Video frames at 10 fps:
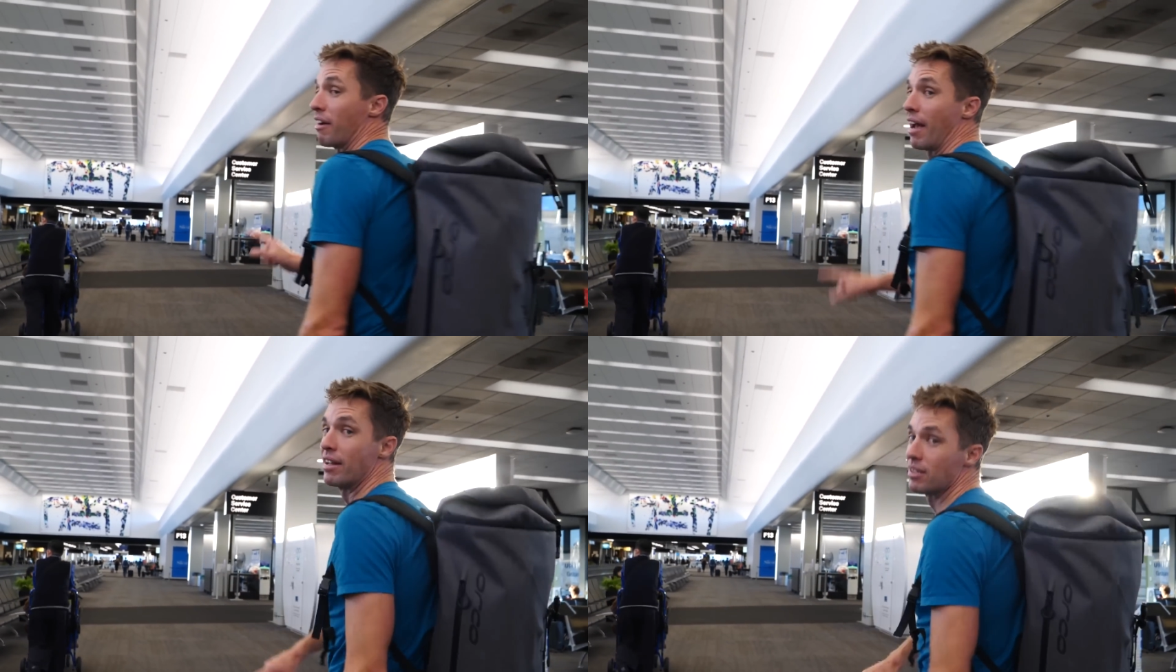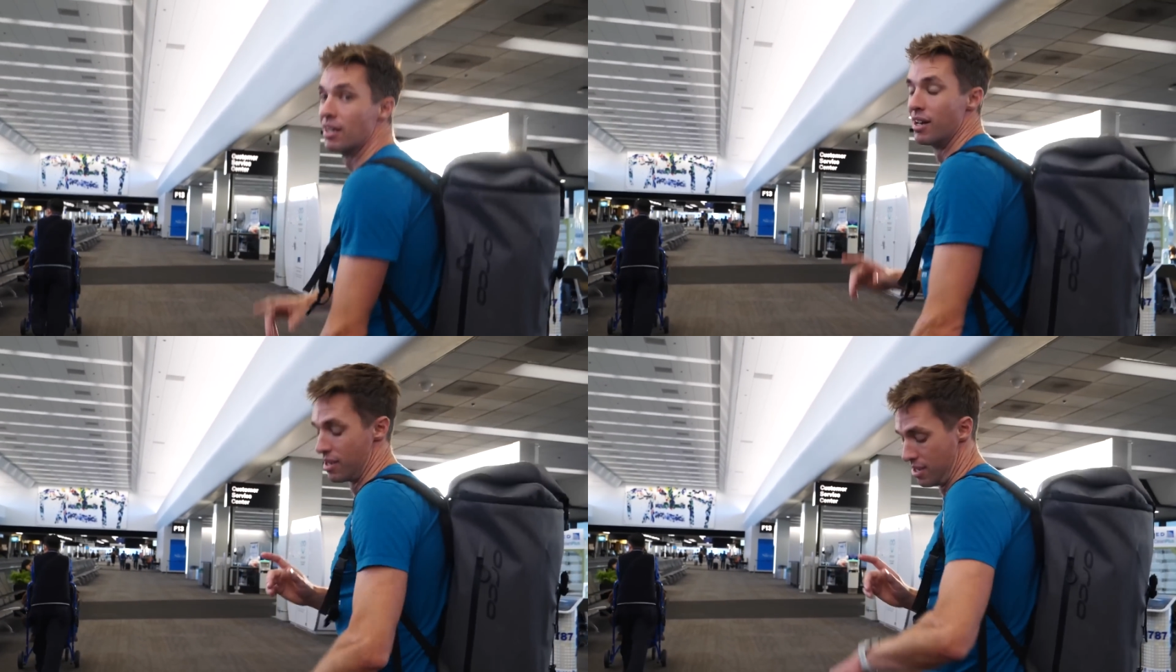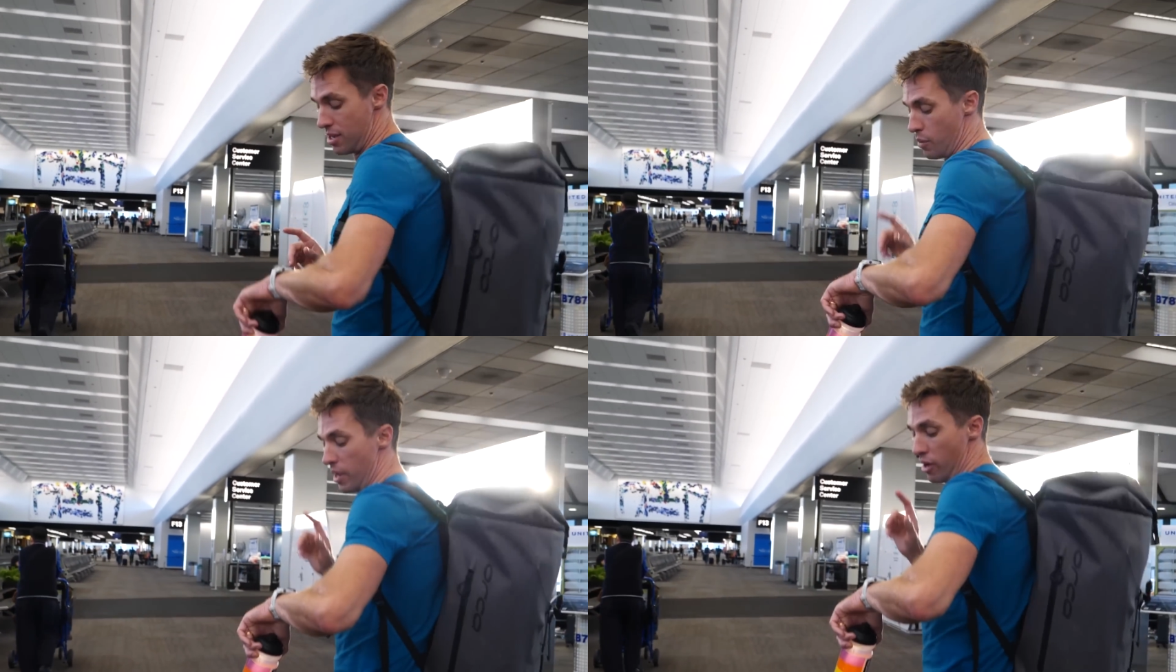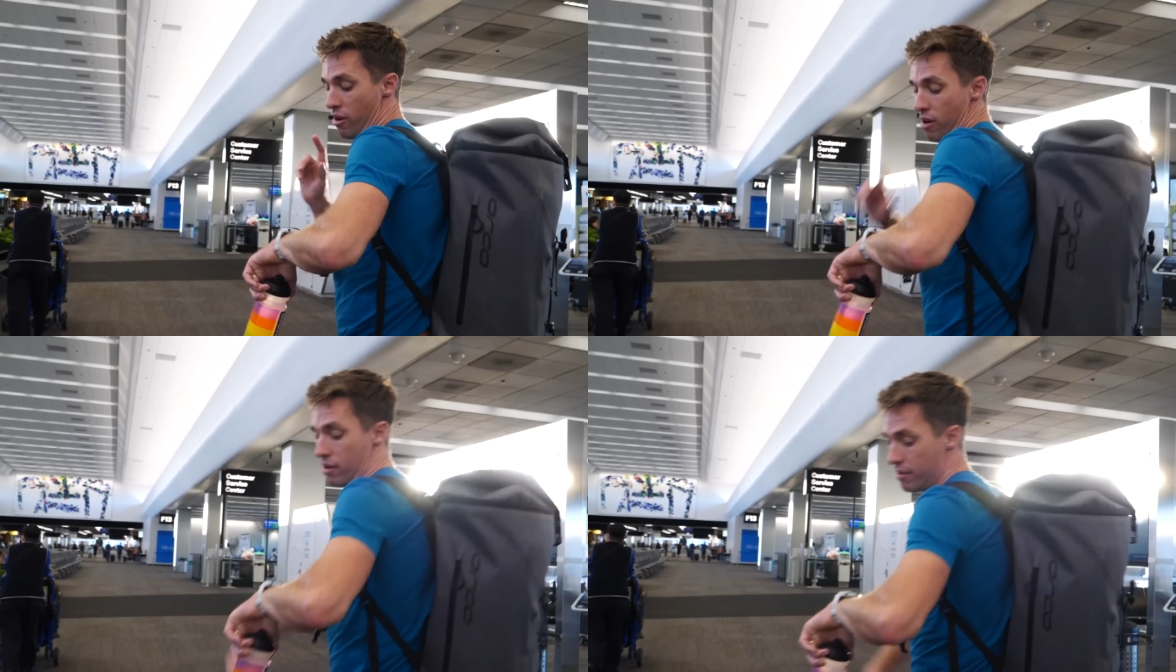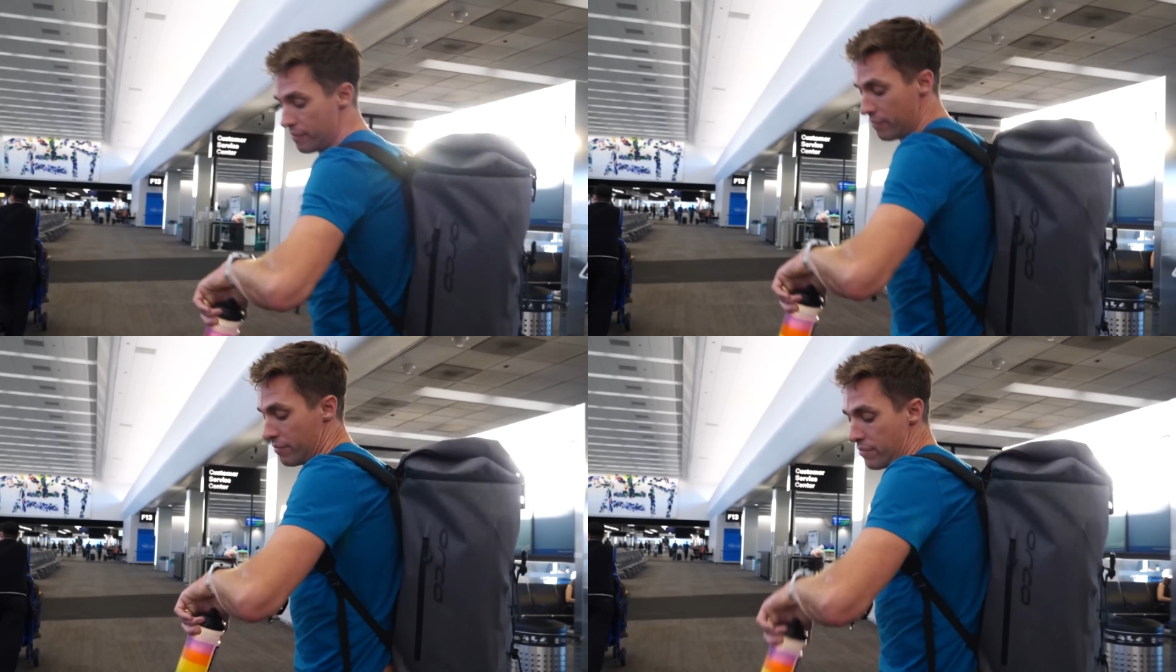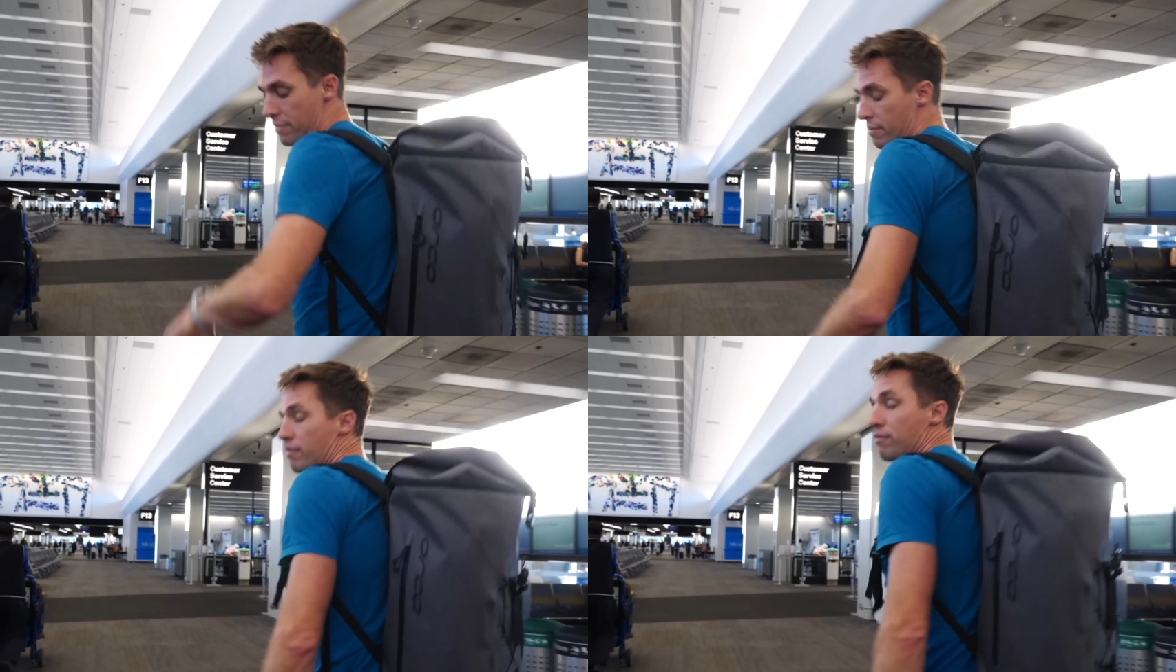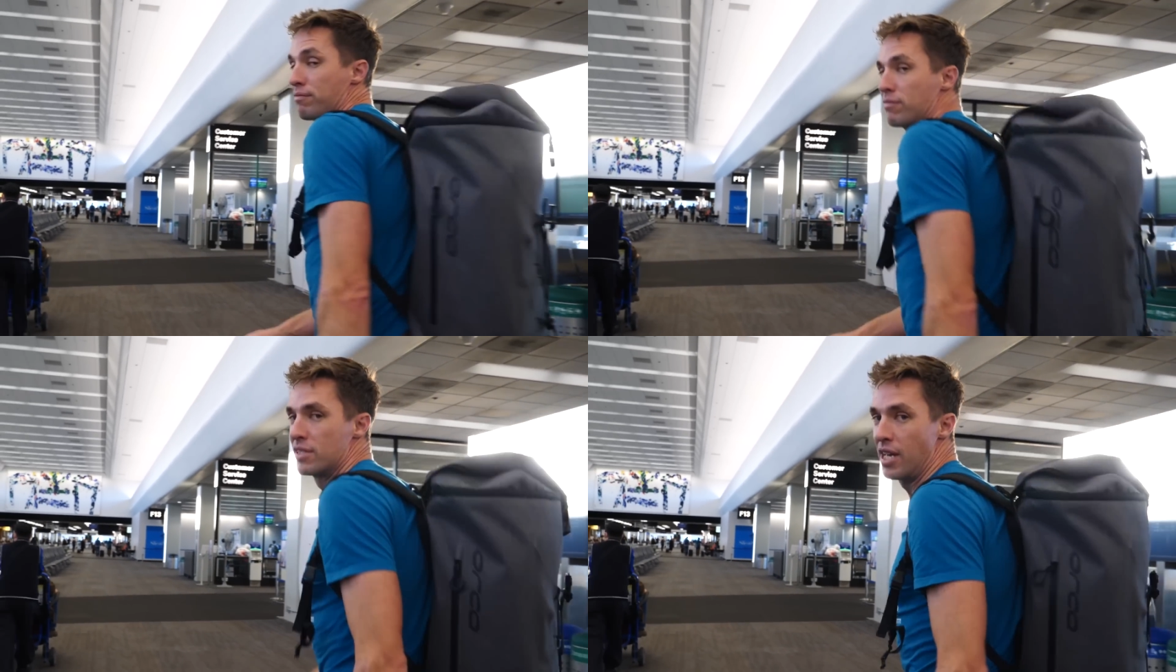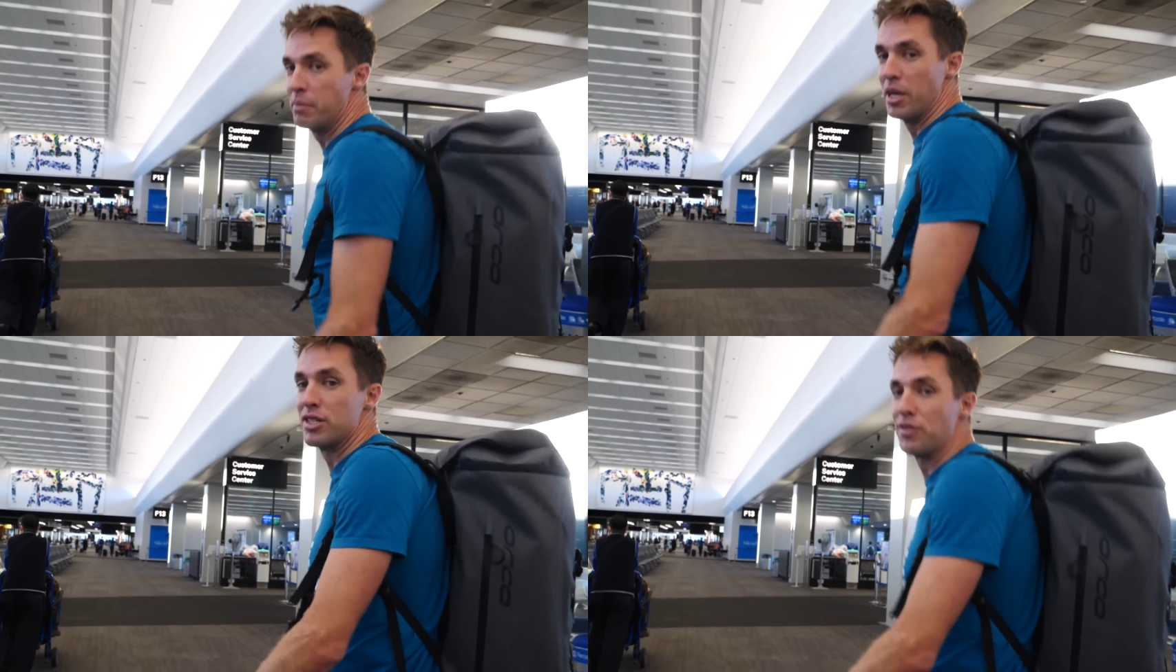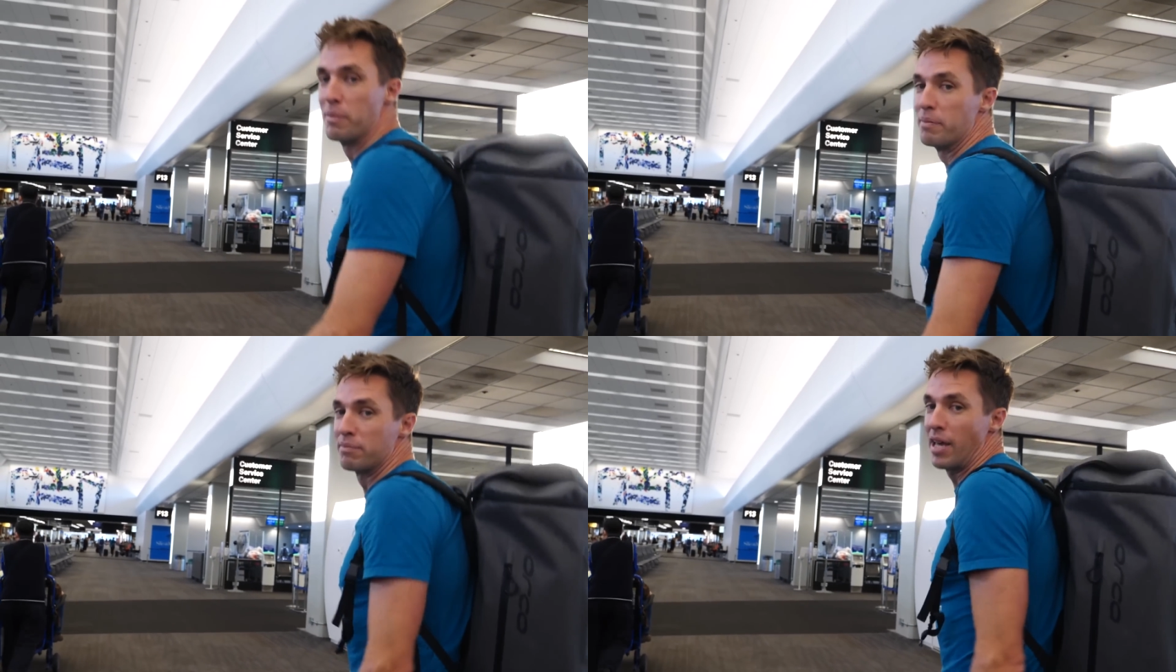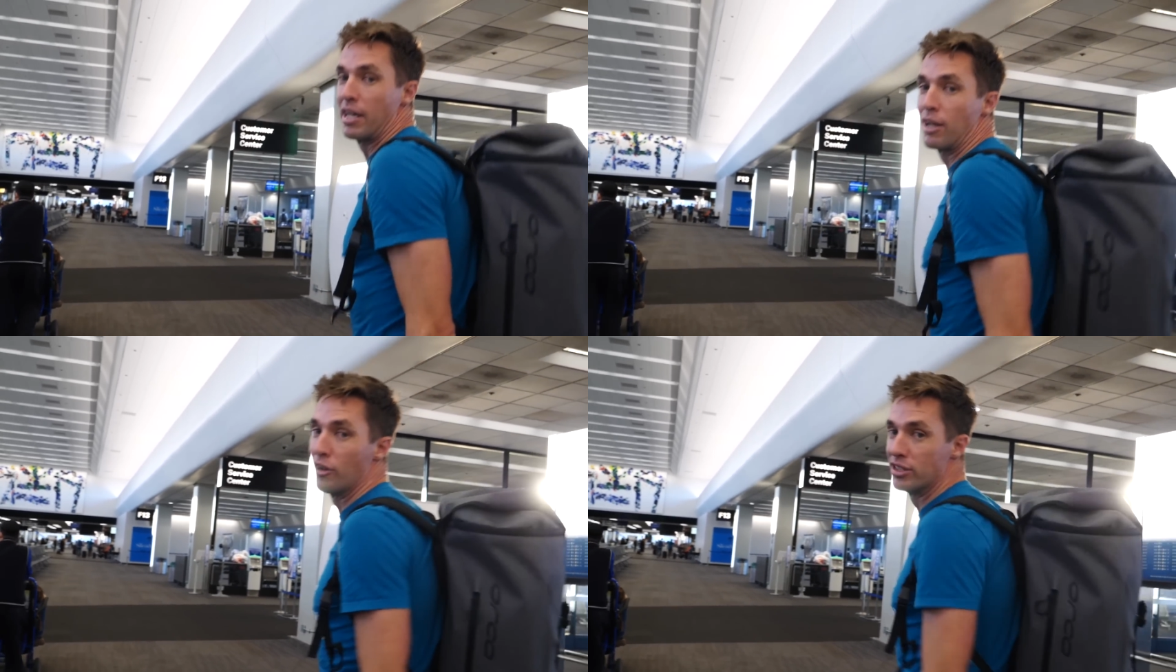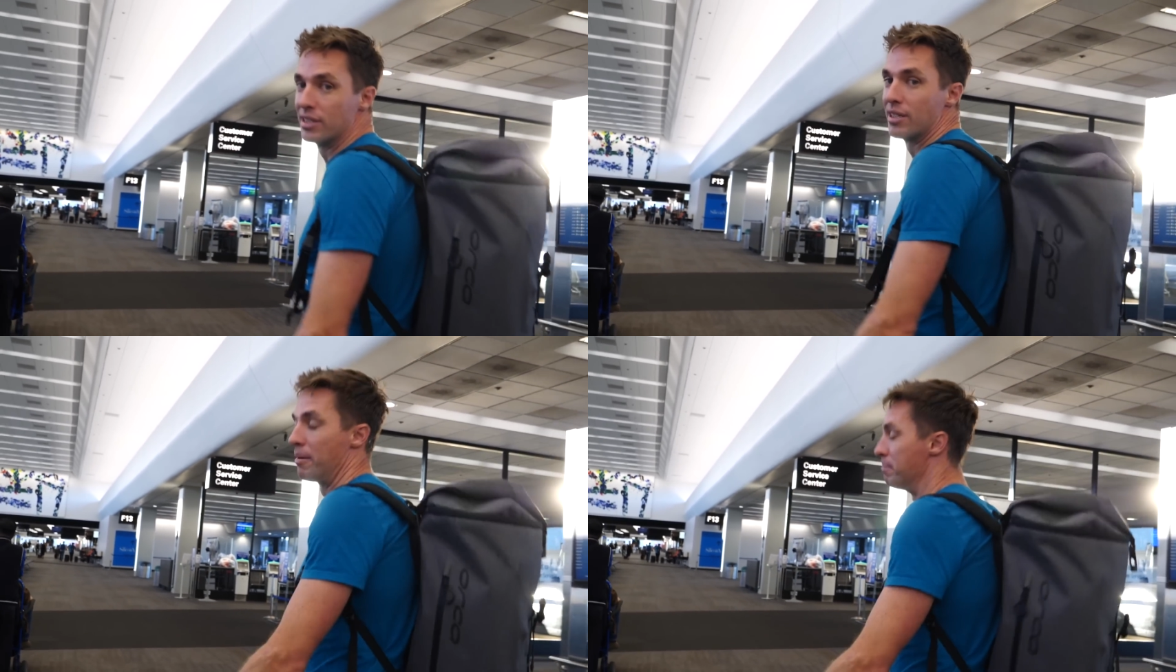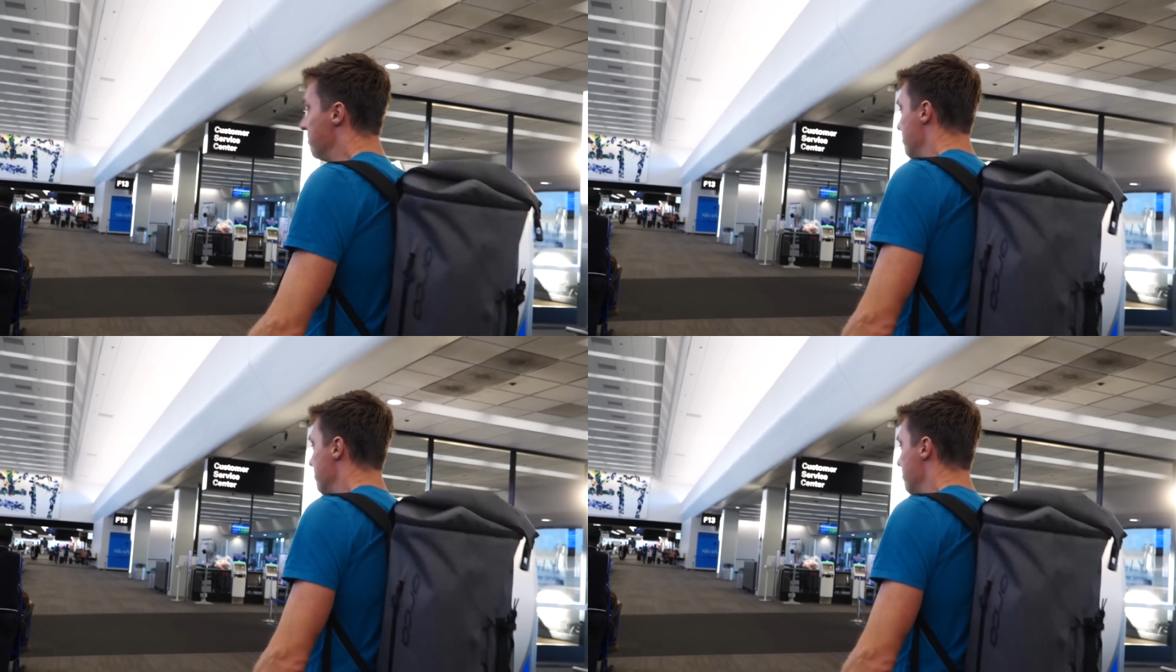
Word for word: our gate. We are 10 minutes from gate closing time.